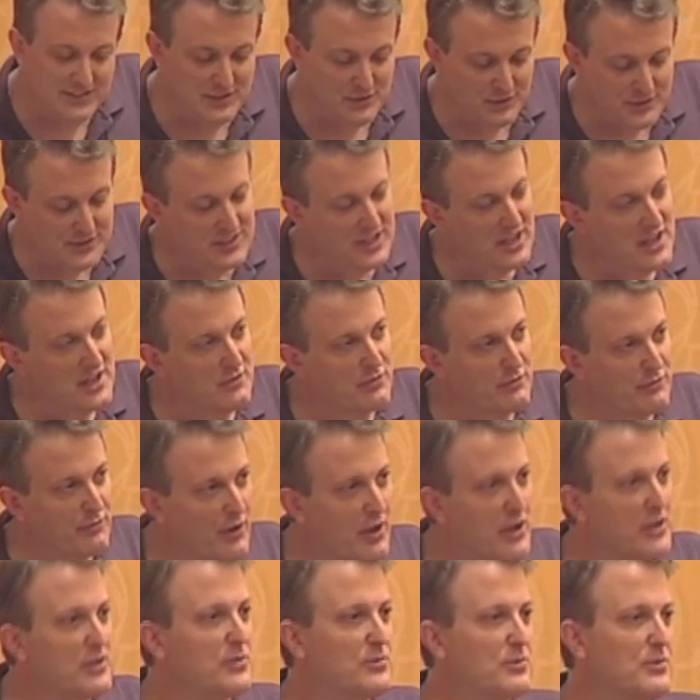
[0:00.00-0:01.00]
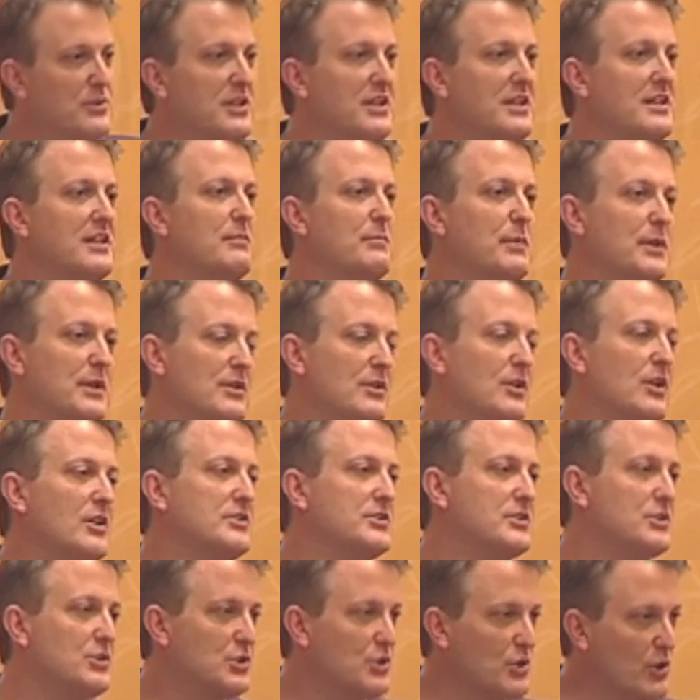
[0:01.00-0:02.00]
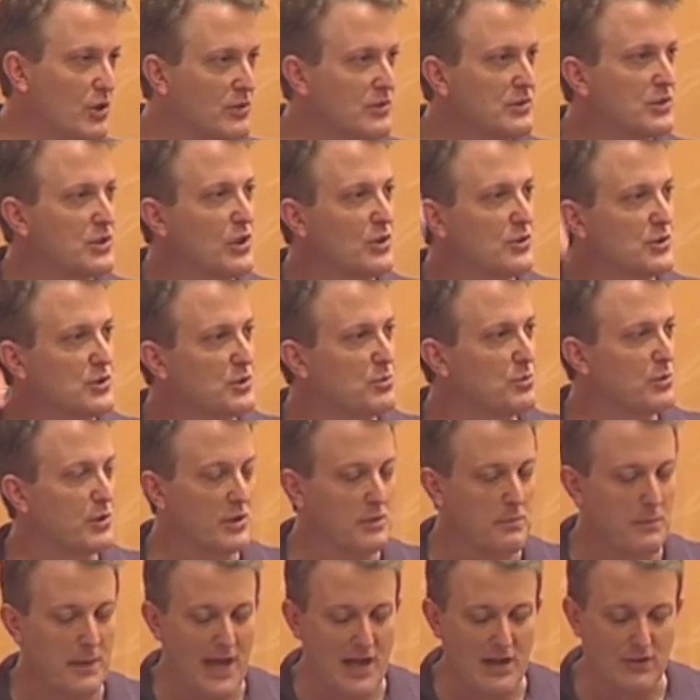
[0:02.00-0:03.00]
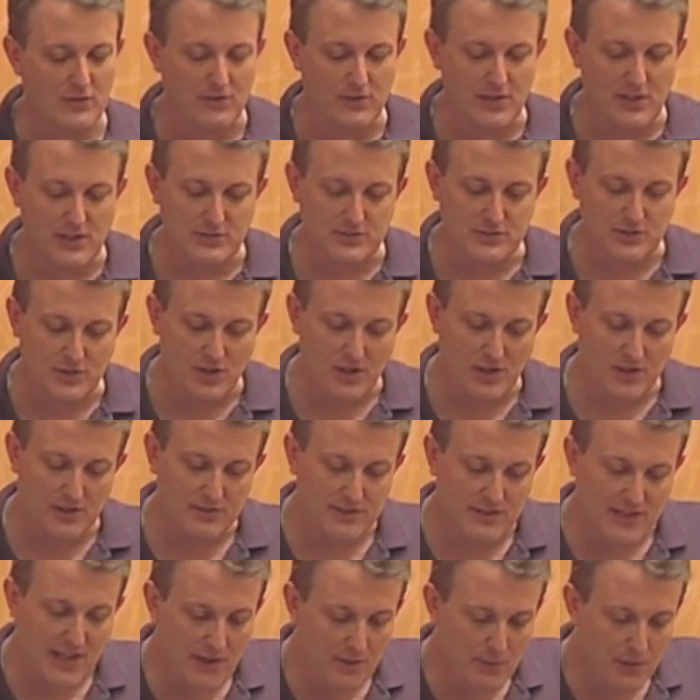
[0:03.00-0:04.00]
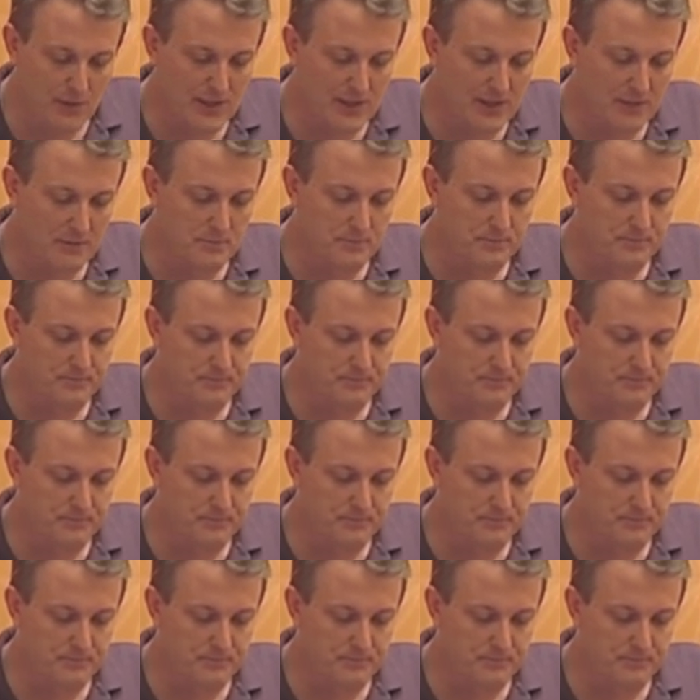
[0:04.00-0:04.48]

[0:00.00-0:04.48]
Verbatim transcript: so it's kind of fun to read, but it also sort of shows you where the battlegrounds are that week.